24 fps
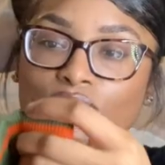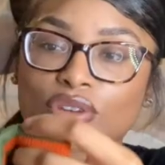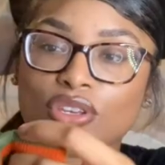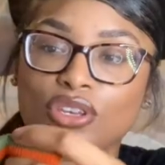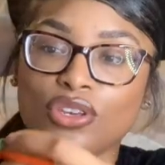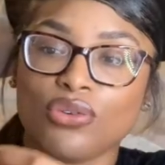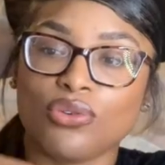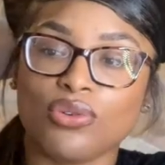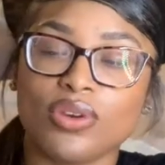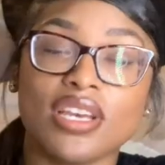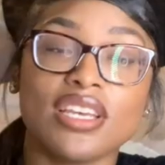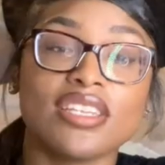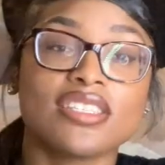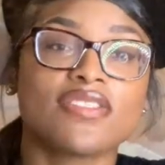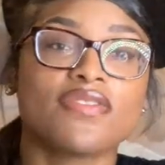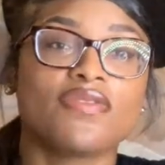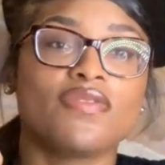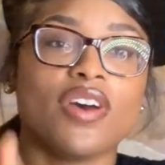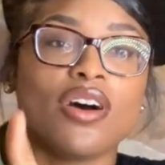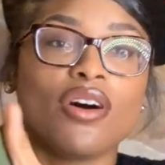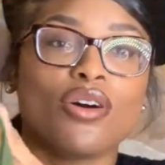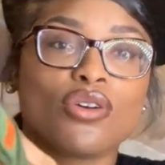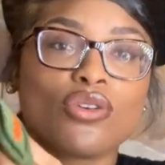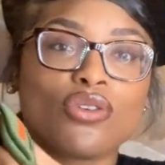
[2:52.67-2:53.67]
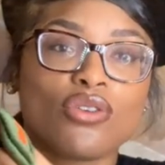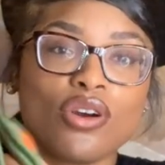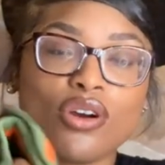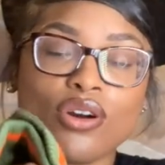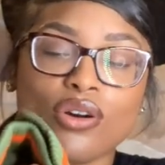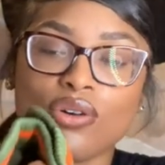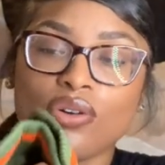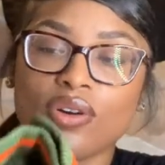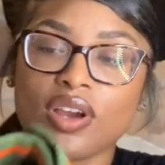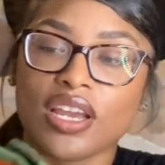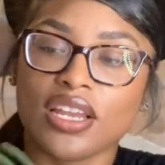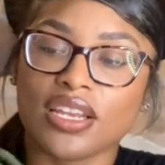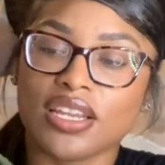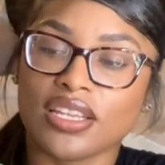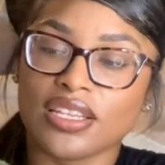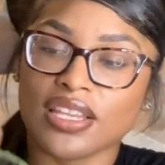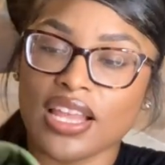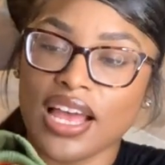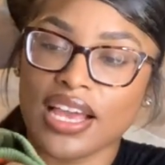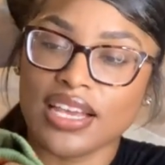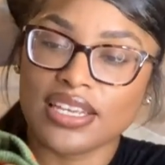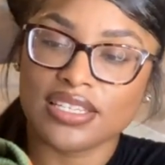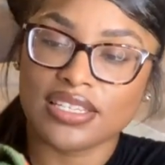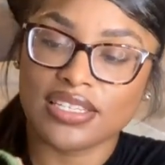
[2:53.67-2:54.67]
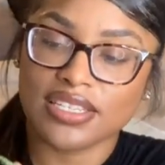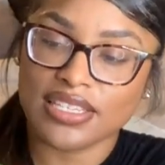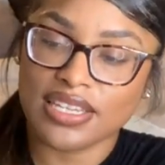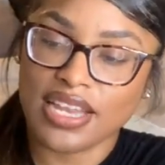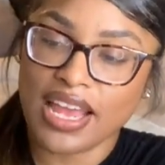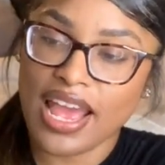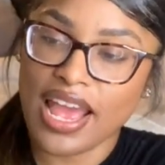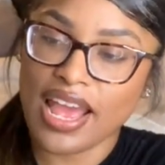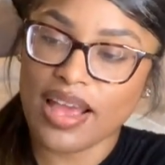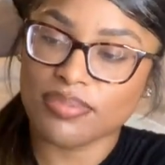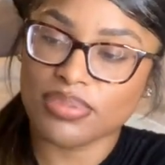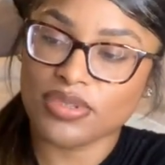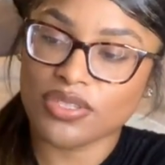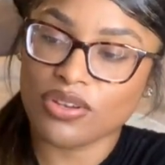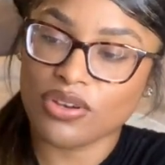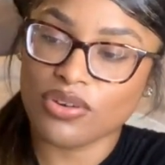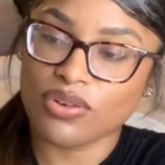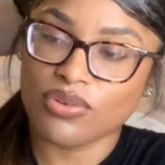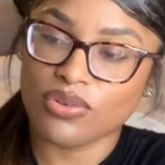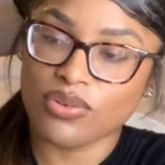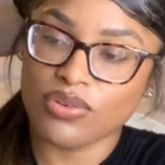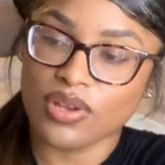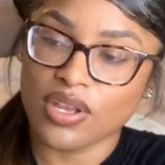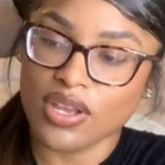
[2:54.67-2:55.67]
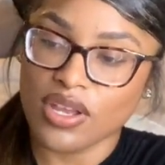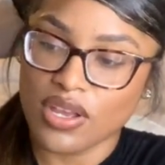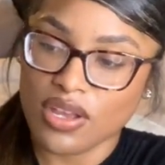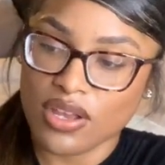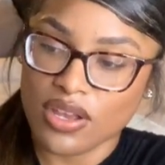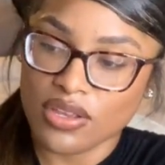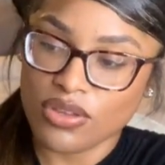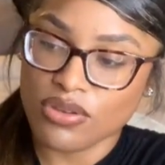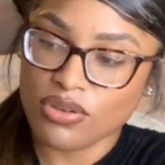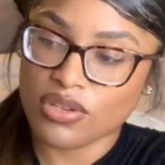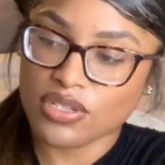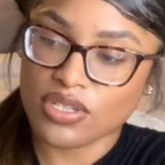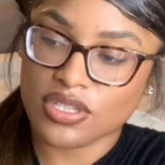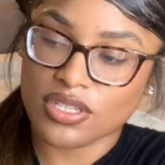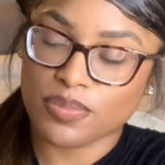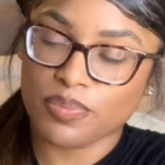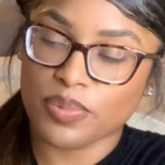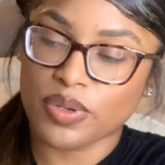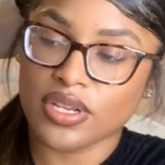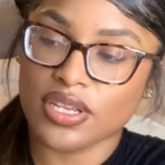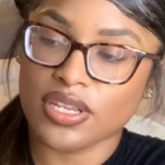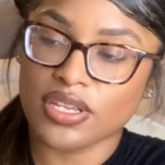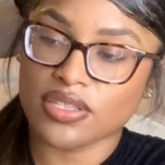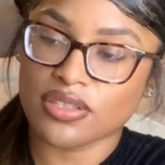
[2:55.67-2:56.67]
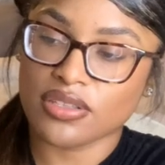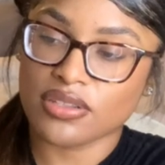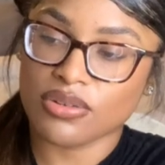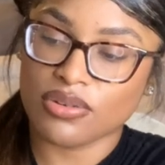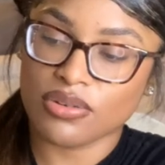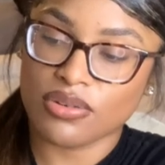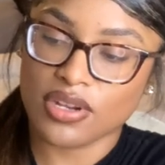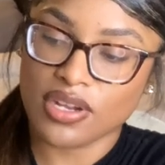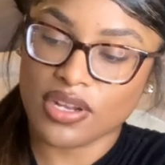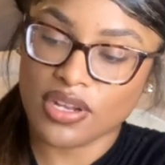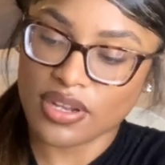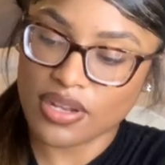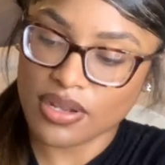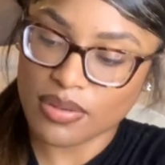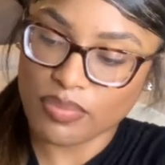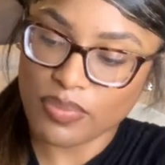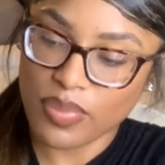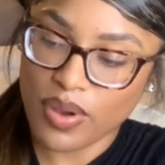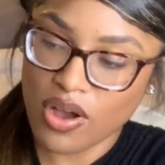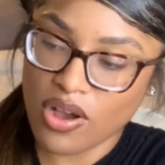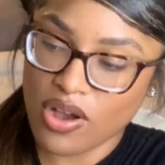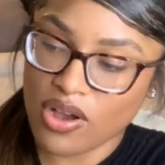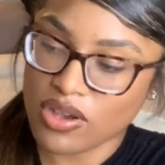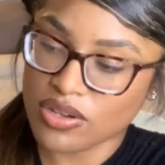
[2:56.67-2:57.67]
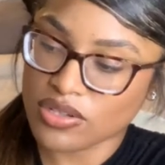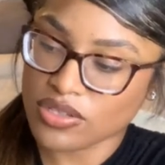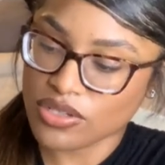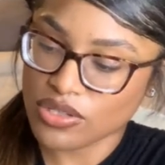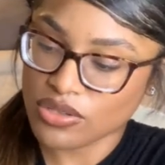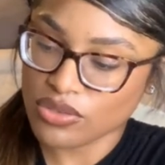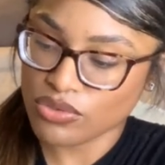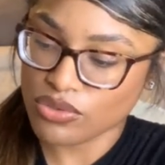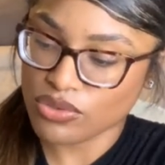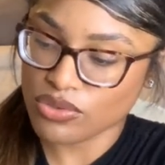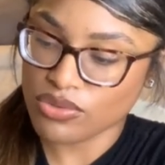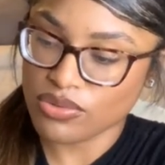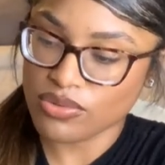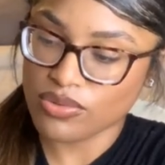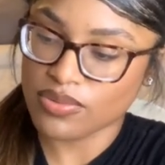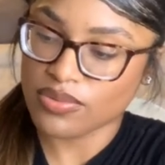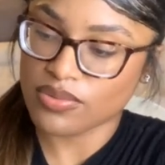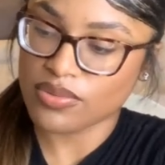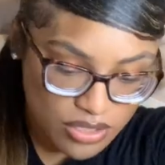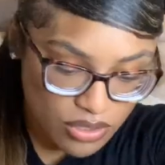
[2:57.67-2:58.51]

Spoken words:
cute. It's Velcro and it like snaps, so you could just put his little paws through.